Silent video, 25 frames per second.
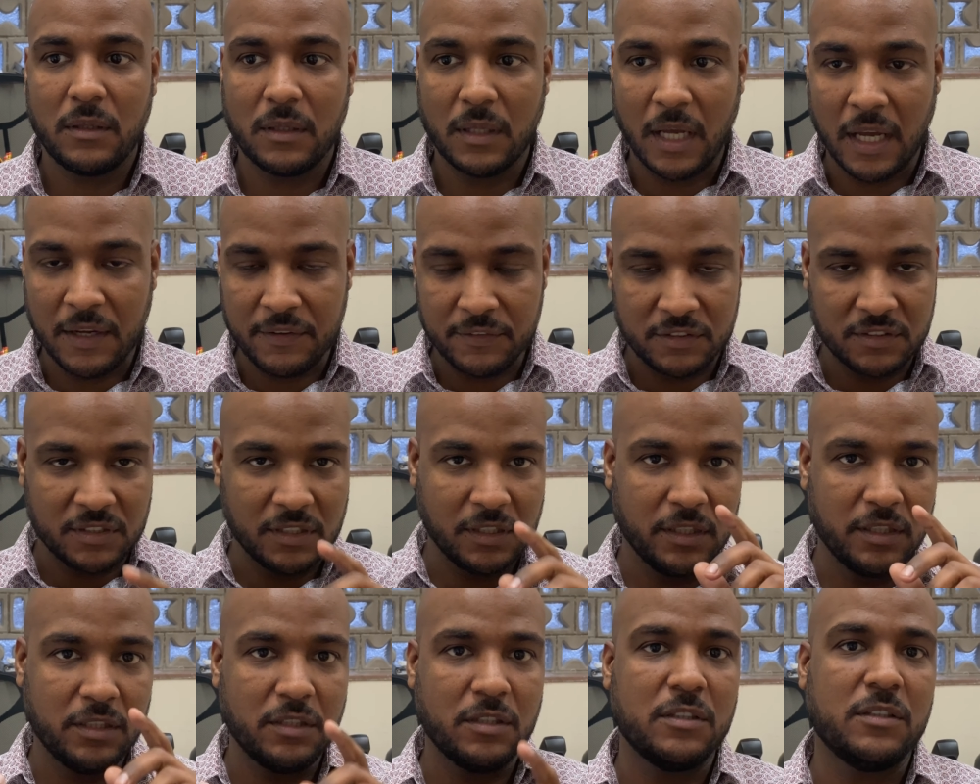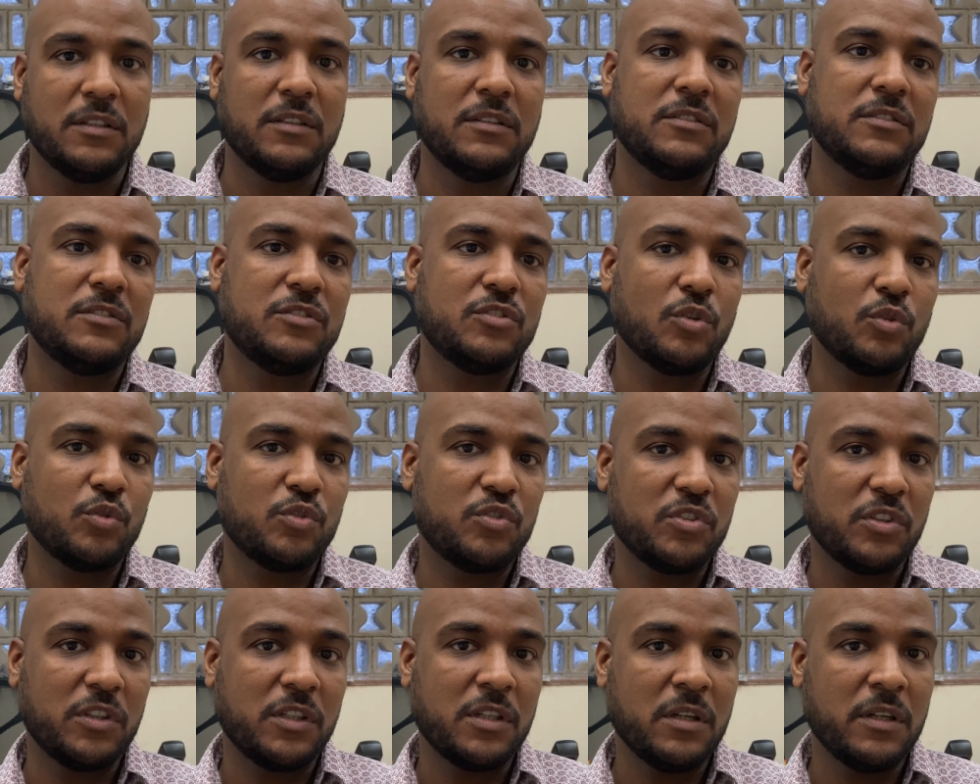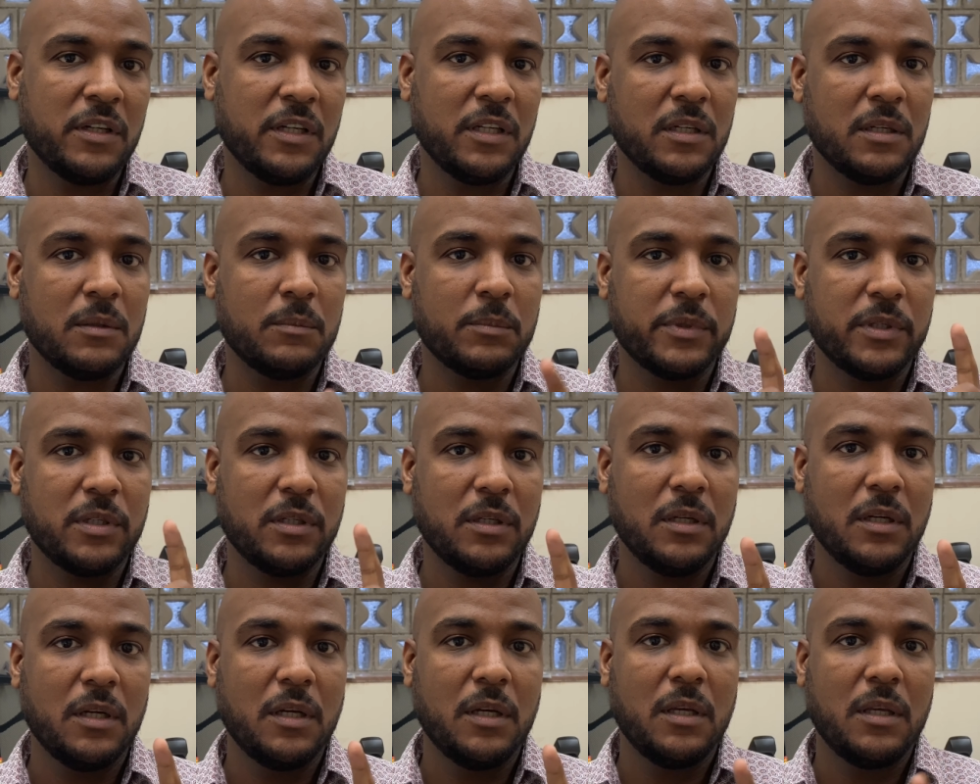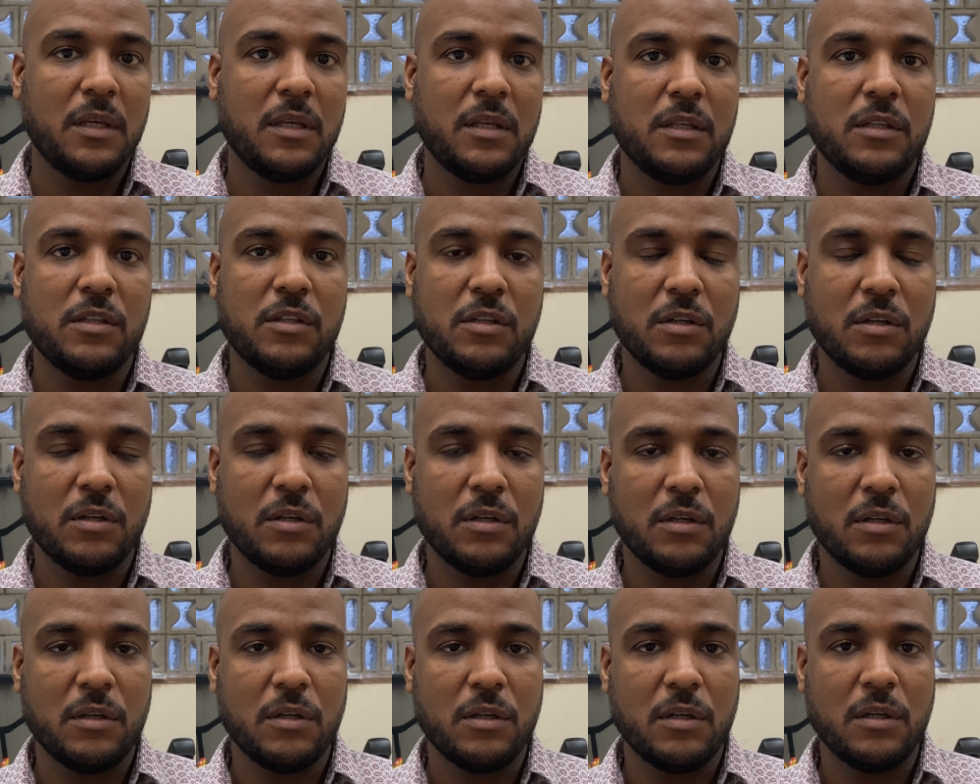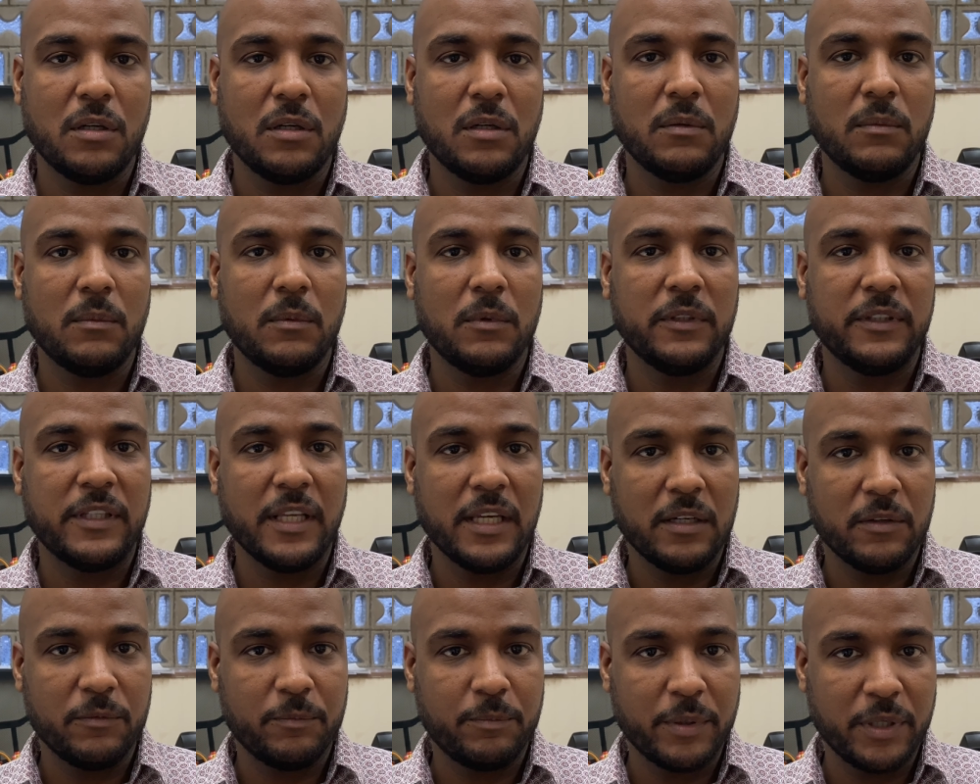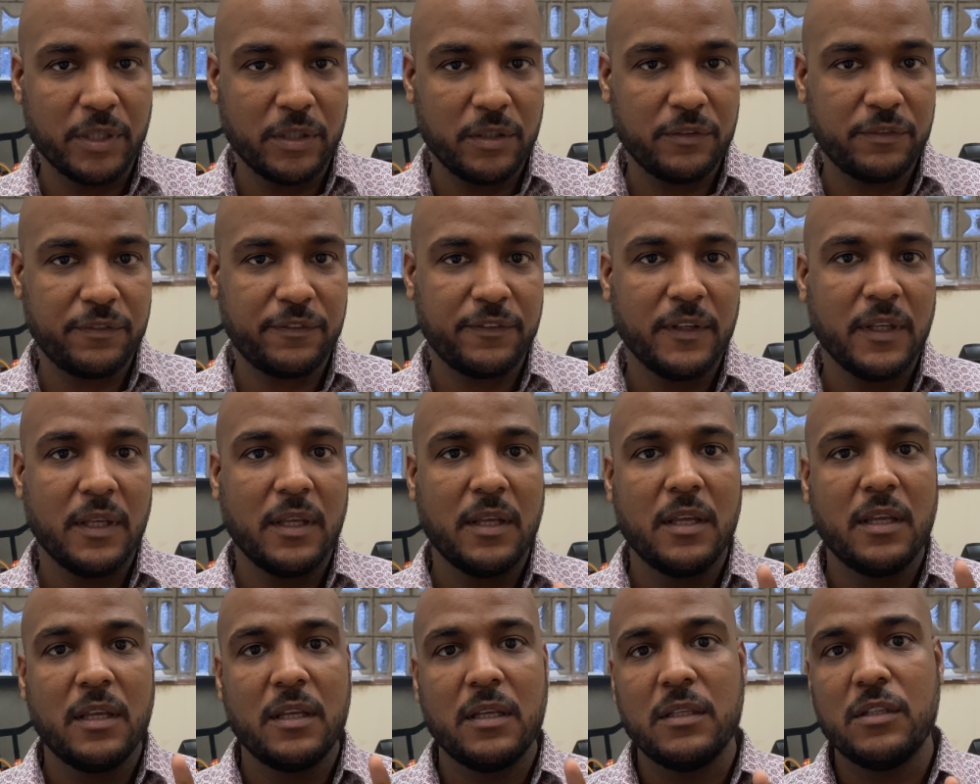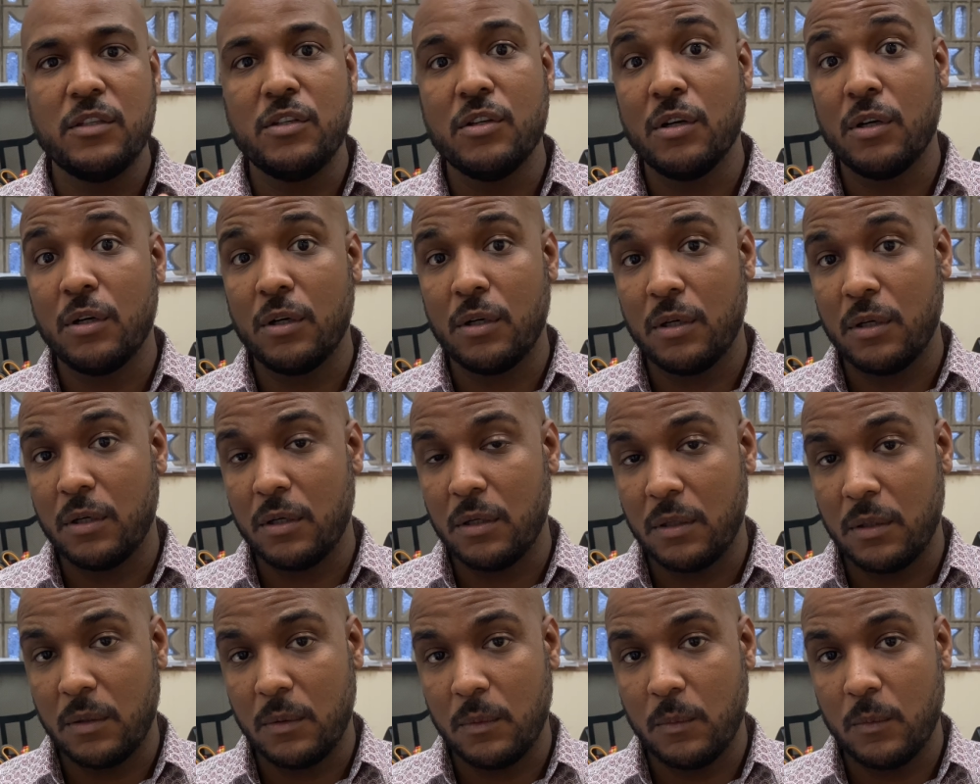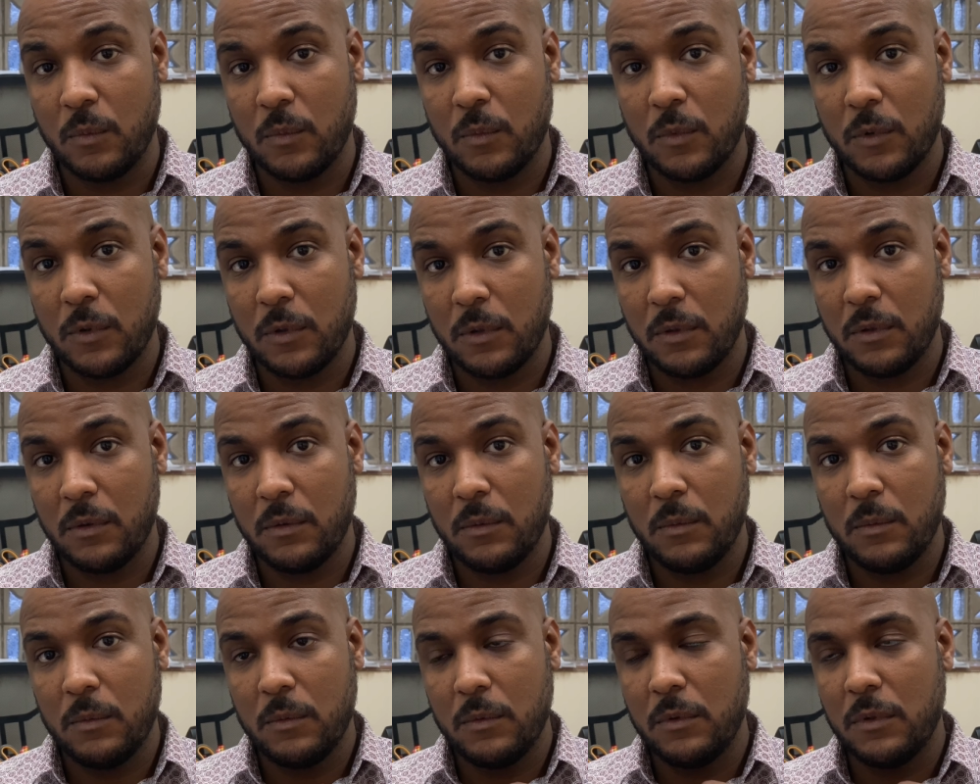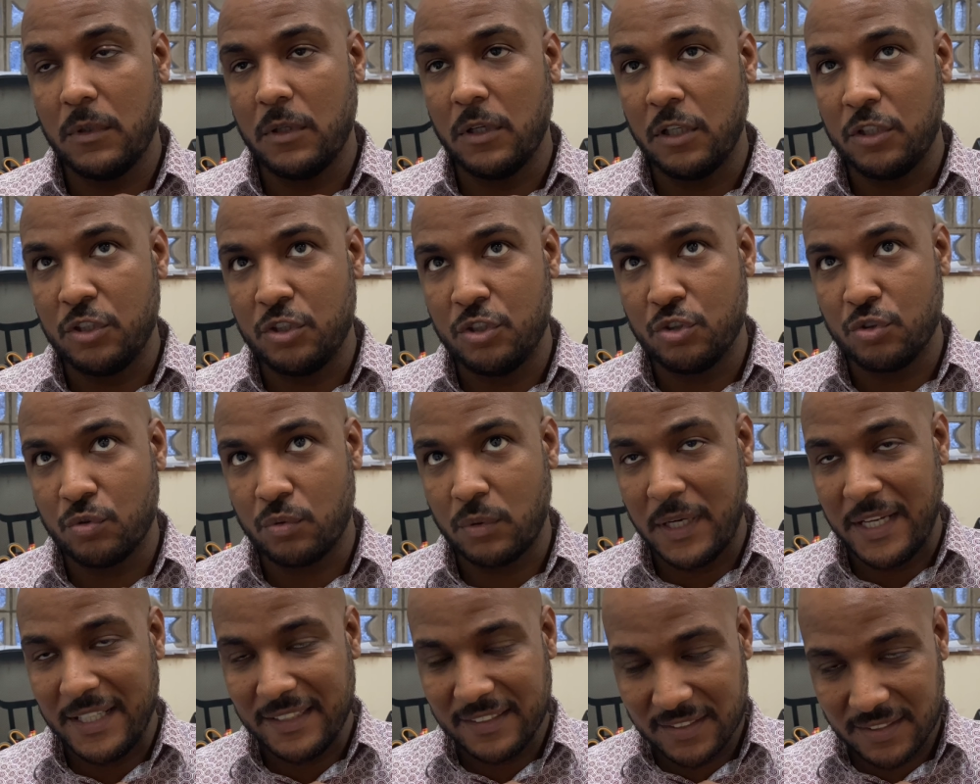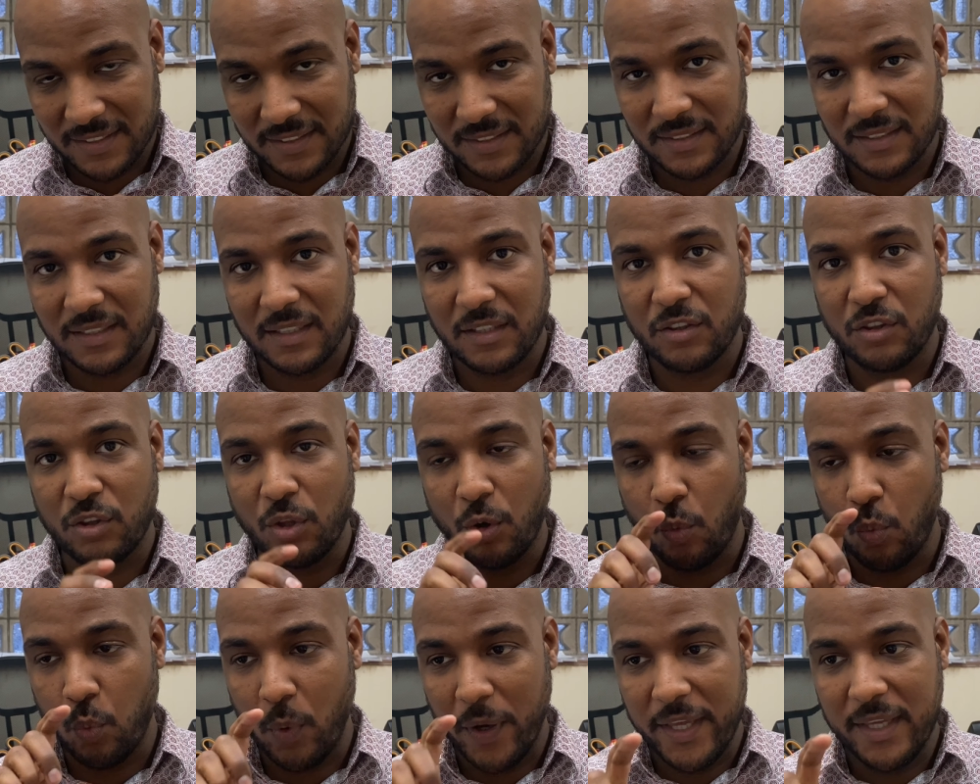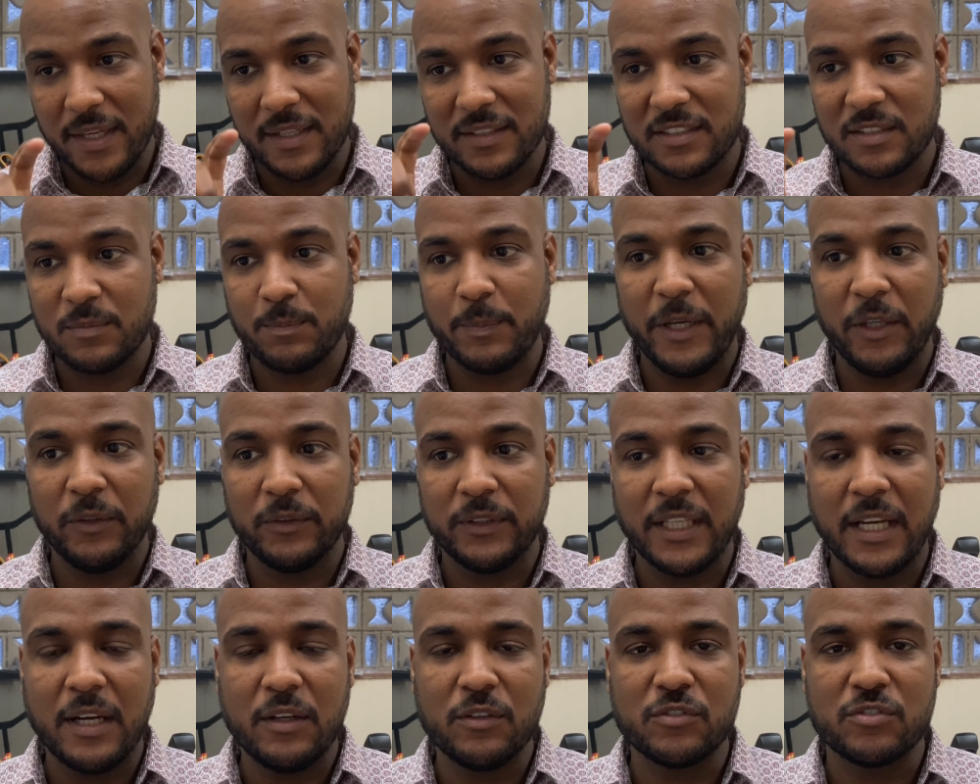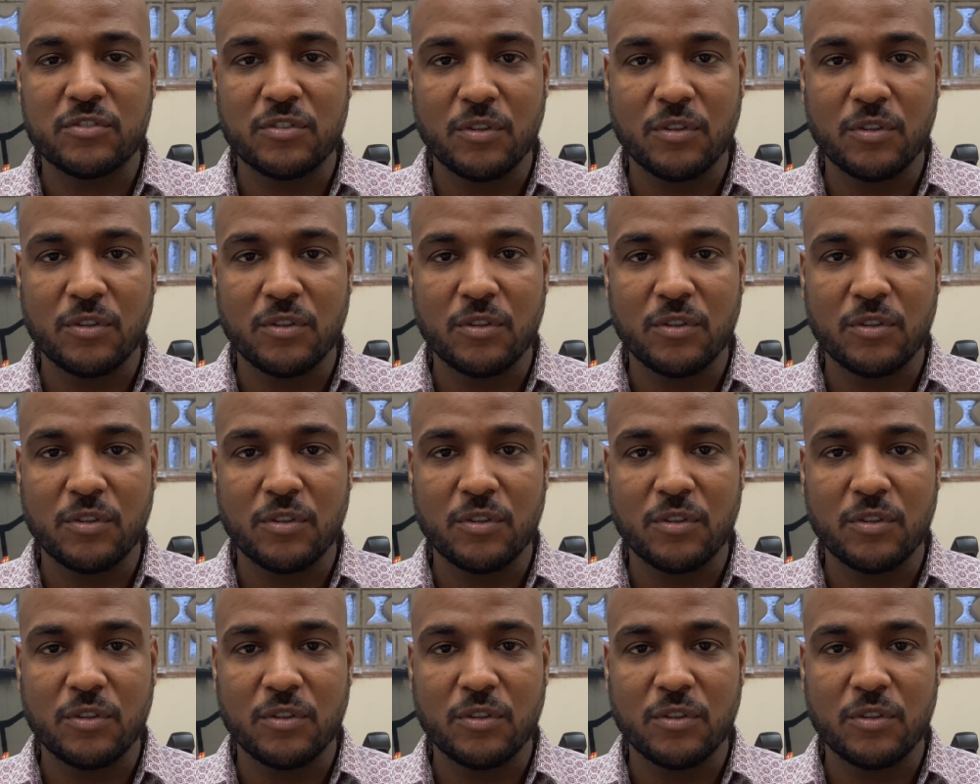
Obviously, your social security number, your date of birth, your address, the way it's spelled out.